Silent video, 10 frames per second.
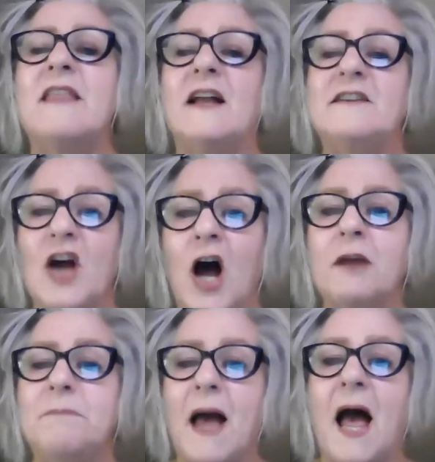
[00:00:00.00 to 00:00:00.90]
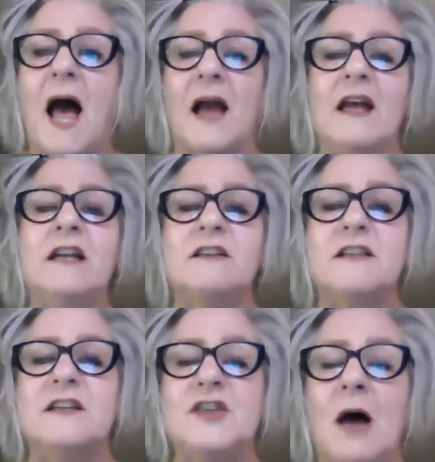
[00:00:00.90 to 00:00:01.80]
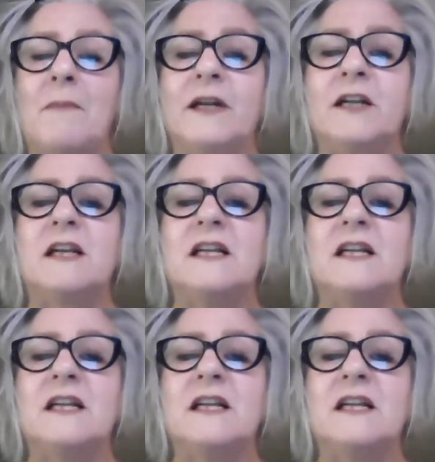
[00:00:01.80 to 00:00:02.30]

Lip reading: that talk back to the dominant